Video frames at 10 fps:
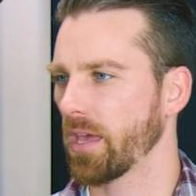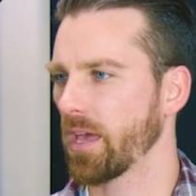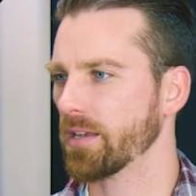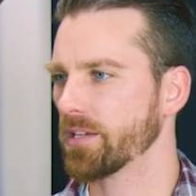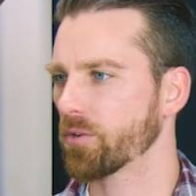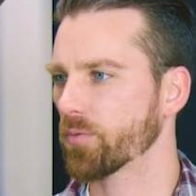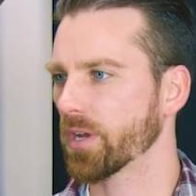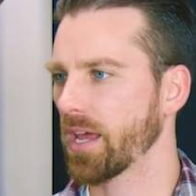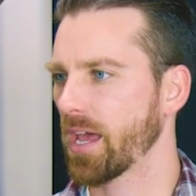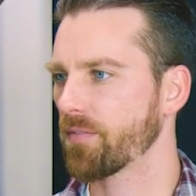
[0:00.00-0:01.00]
And here we're
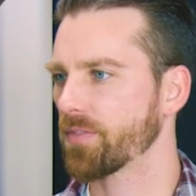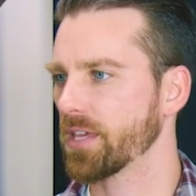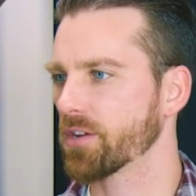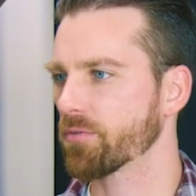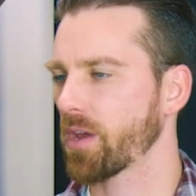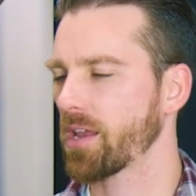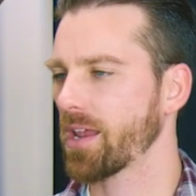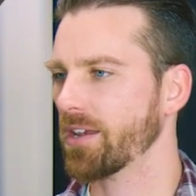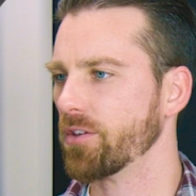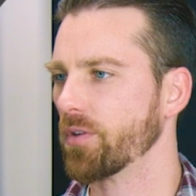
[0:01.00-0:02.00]
gonna have the Create
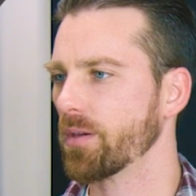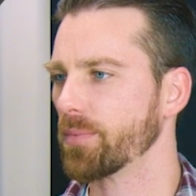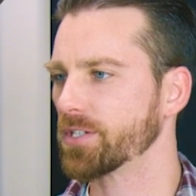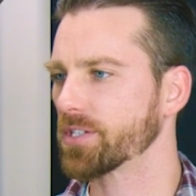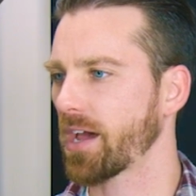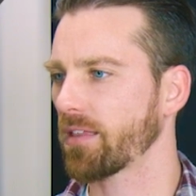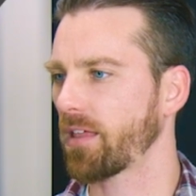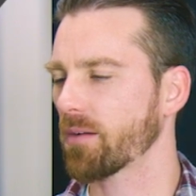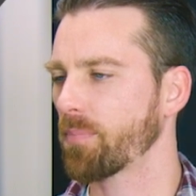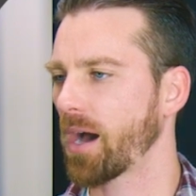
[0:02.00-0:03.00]
a New Image
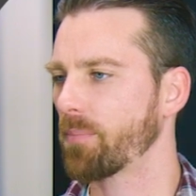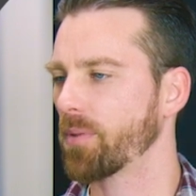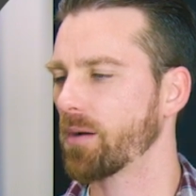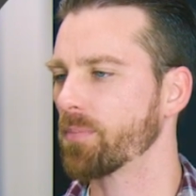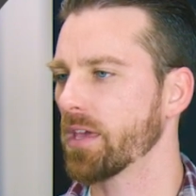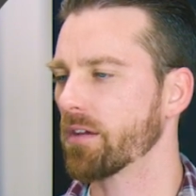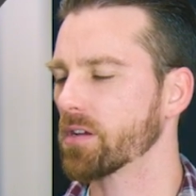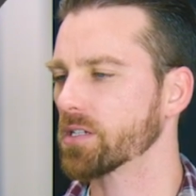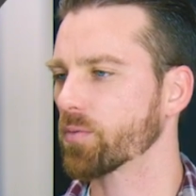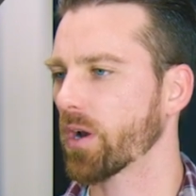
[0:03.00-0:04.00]
dialog pop up. Here
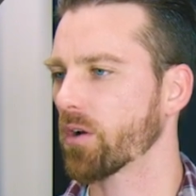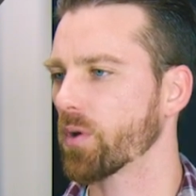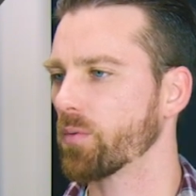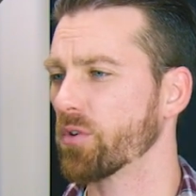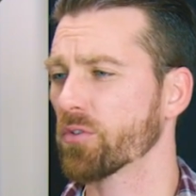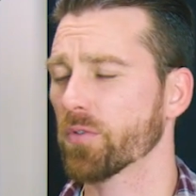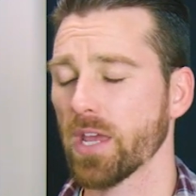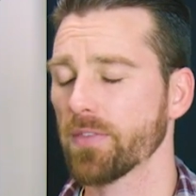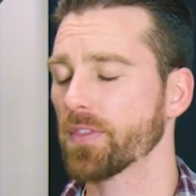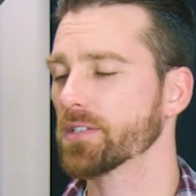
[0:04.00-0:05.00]
is where we will
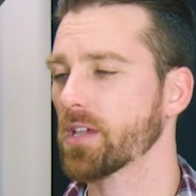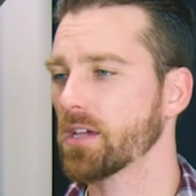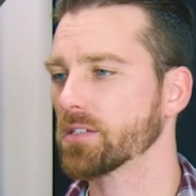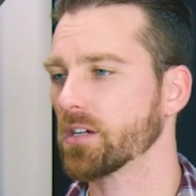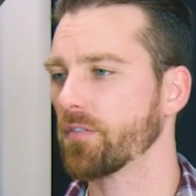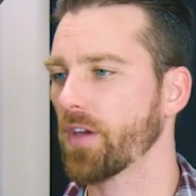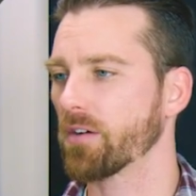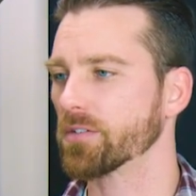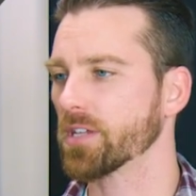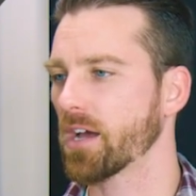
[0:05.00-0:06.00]
create the size of
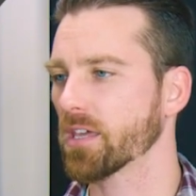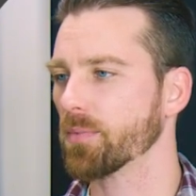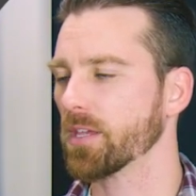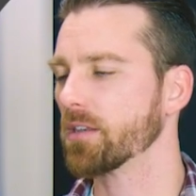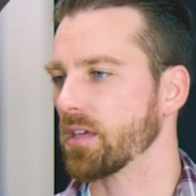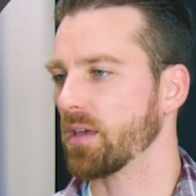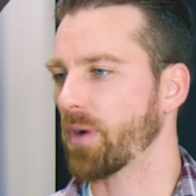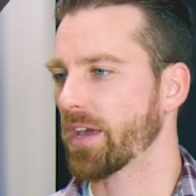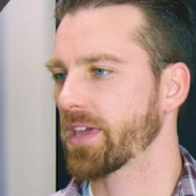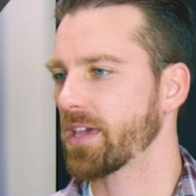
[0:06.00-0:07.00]
our document. In
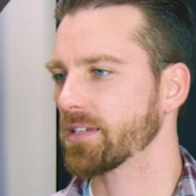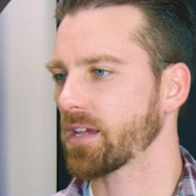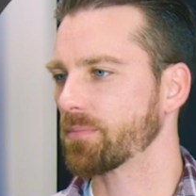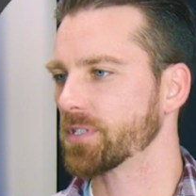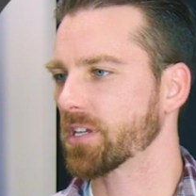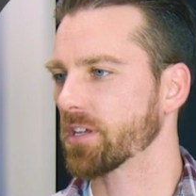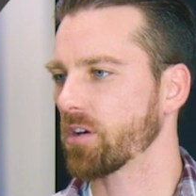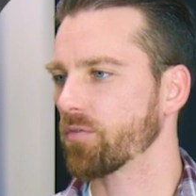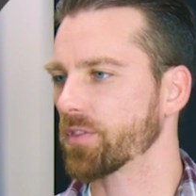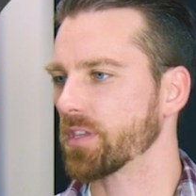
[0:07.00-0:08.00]
my case, I'm just gonna
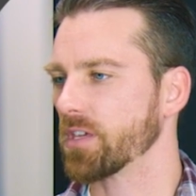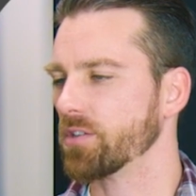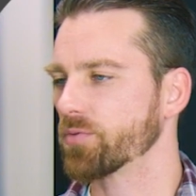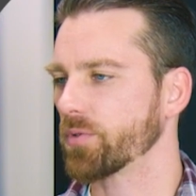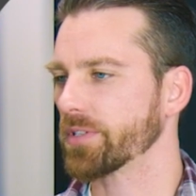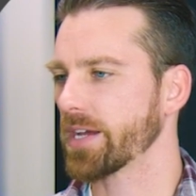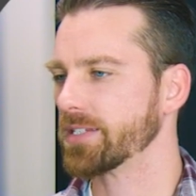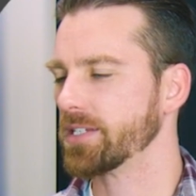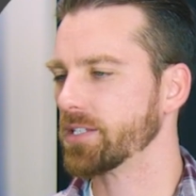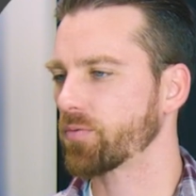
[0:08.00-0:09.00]
go with the usual
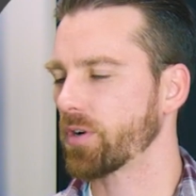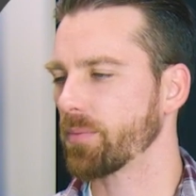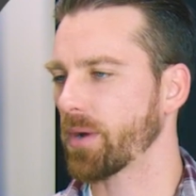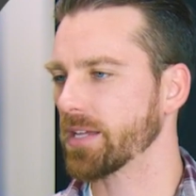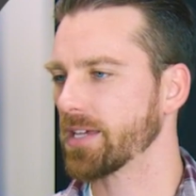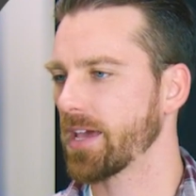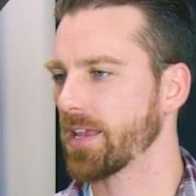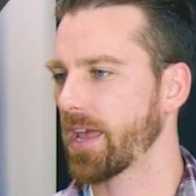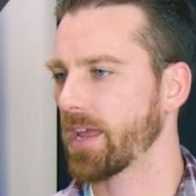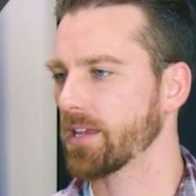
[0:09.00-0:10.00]
1920 by
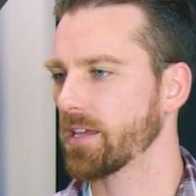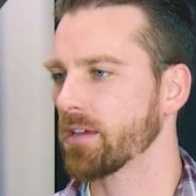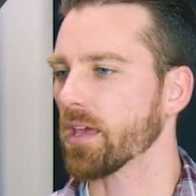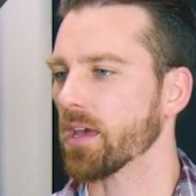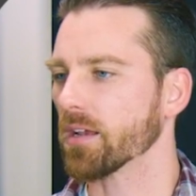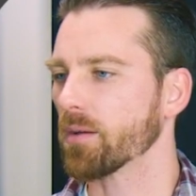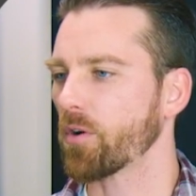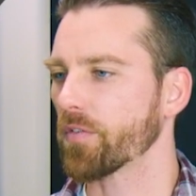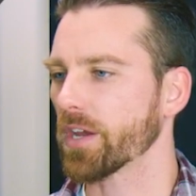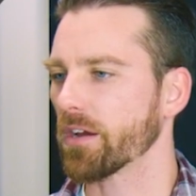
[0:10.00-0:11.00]
1080 and come
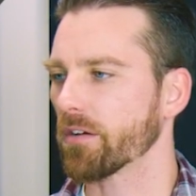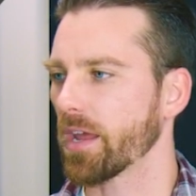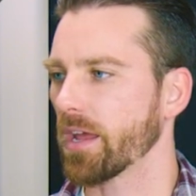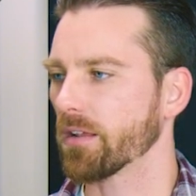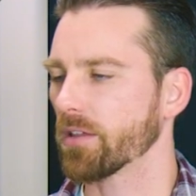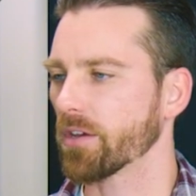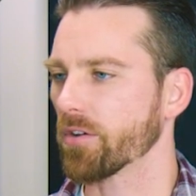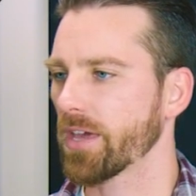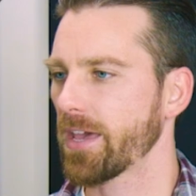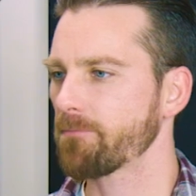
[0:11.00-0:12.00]
over here and click
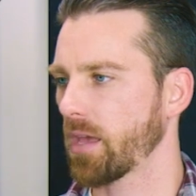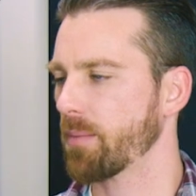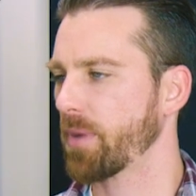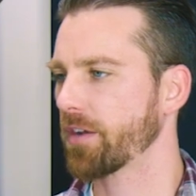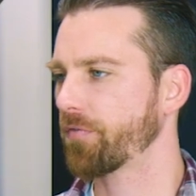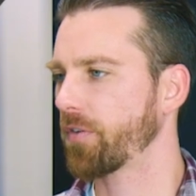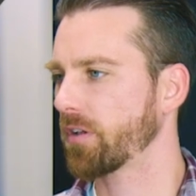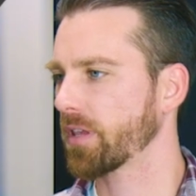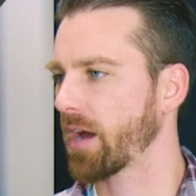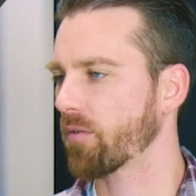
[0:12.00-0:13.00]
OK. And by
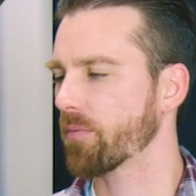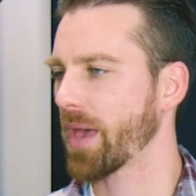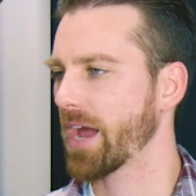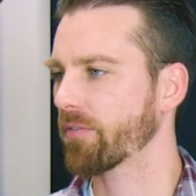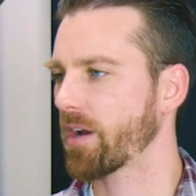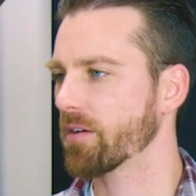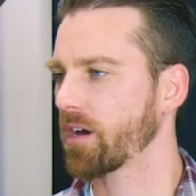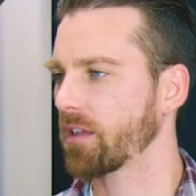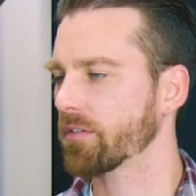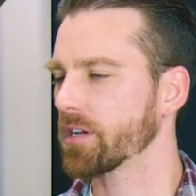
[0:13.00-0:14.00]
default, our background
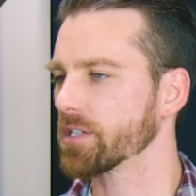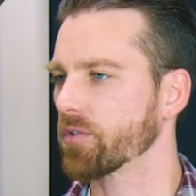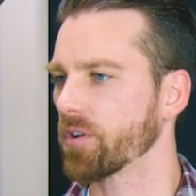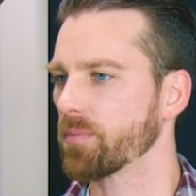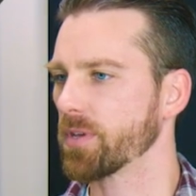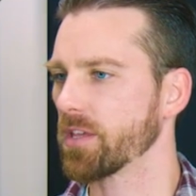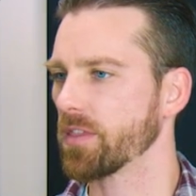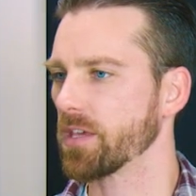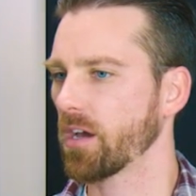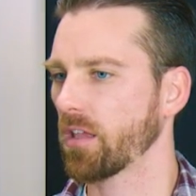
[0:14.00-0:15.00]
color is going to be
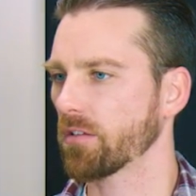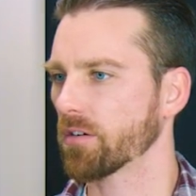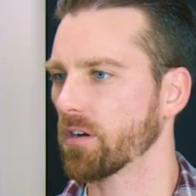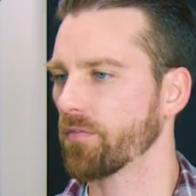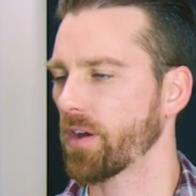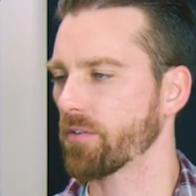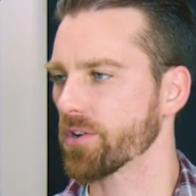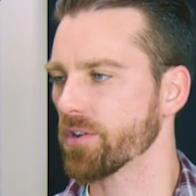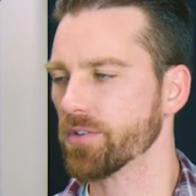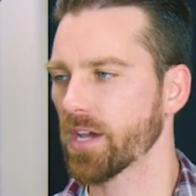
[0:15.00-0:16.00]
the color of our
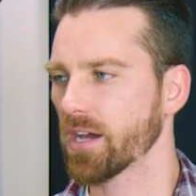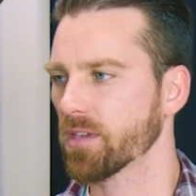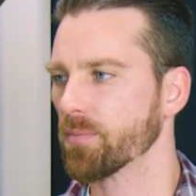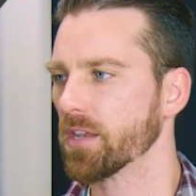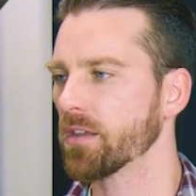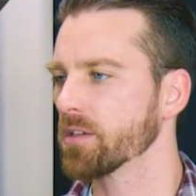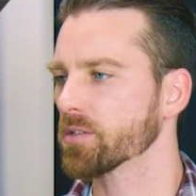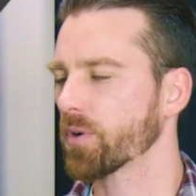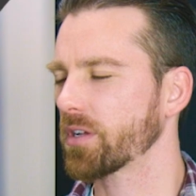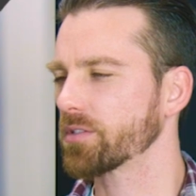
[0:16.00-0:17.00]
new document.
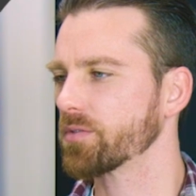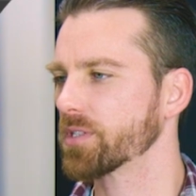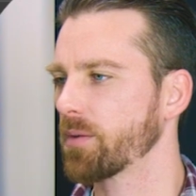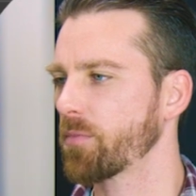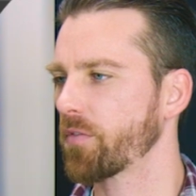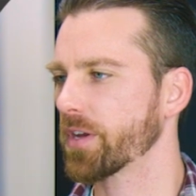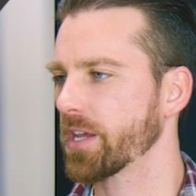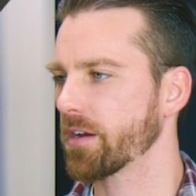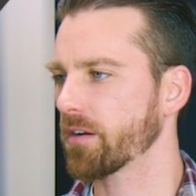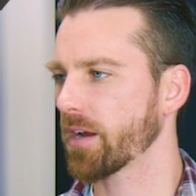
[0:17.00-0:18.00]
So what I'll do is come over
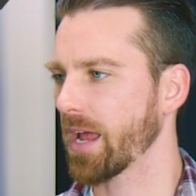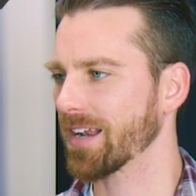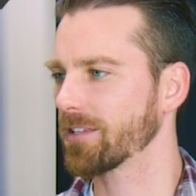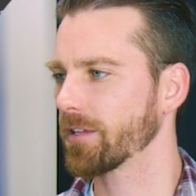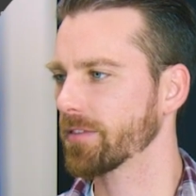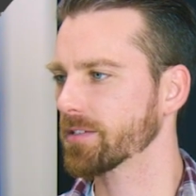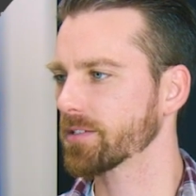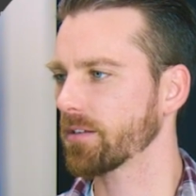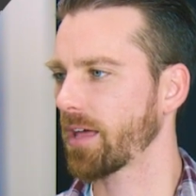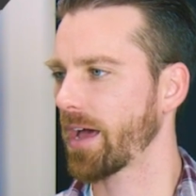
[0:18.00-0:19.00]
here and click
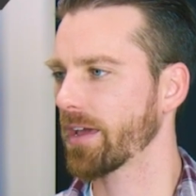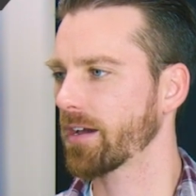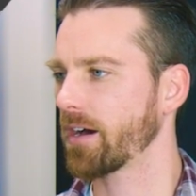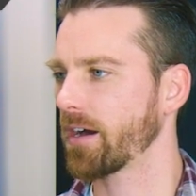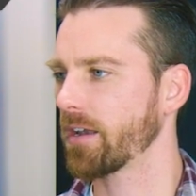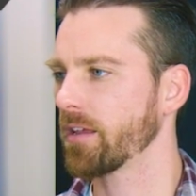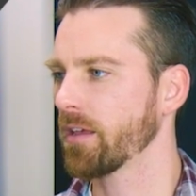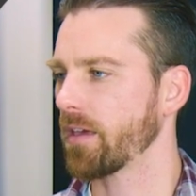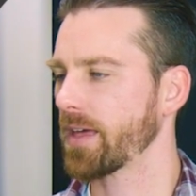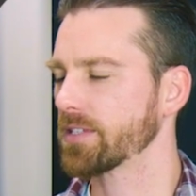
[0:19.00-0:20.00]
this little icon
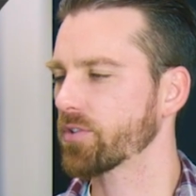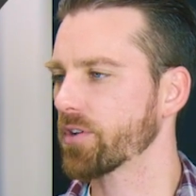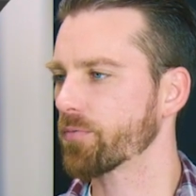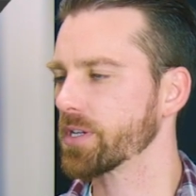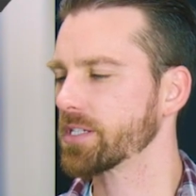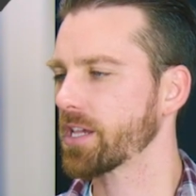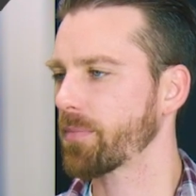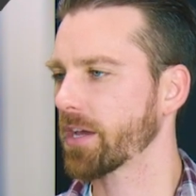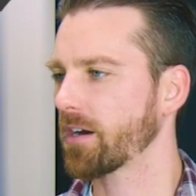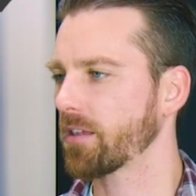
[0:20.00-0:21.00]
and that's going to reset
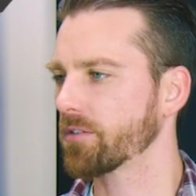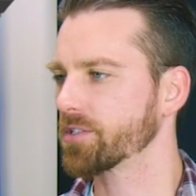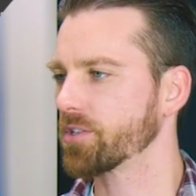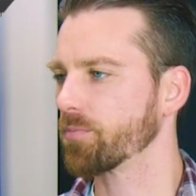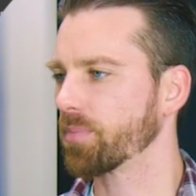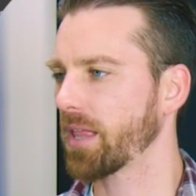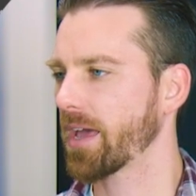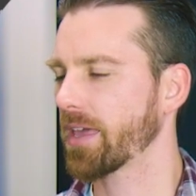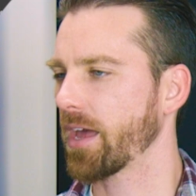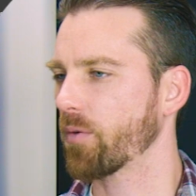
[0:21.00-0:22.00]
my colors to
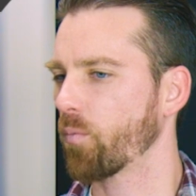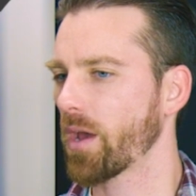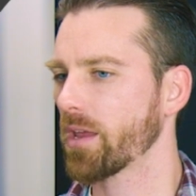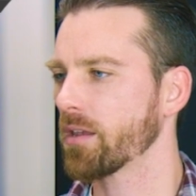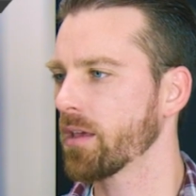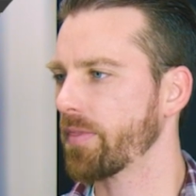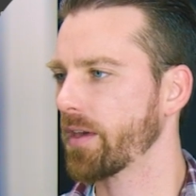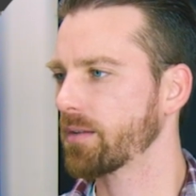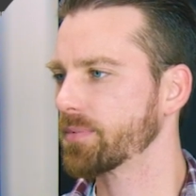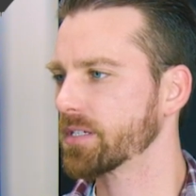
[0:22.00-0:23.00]
black and white. And
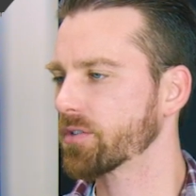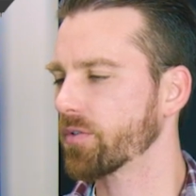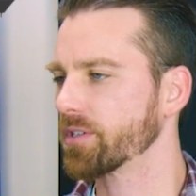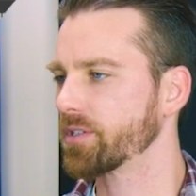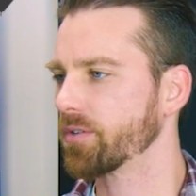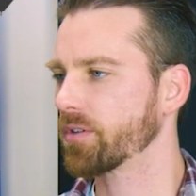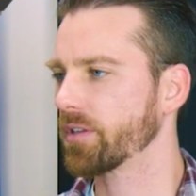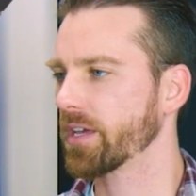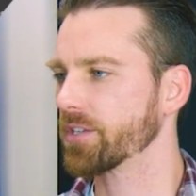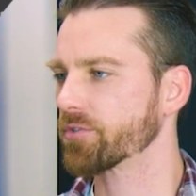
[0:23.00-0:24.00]
then I'm just going to
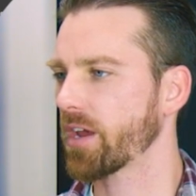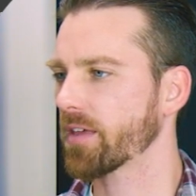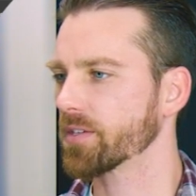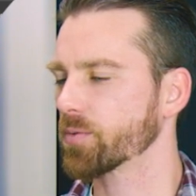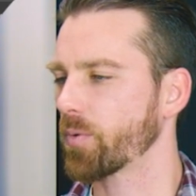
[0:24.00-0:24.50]
click and drag this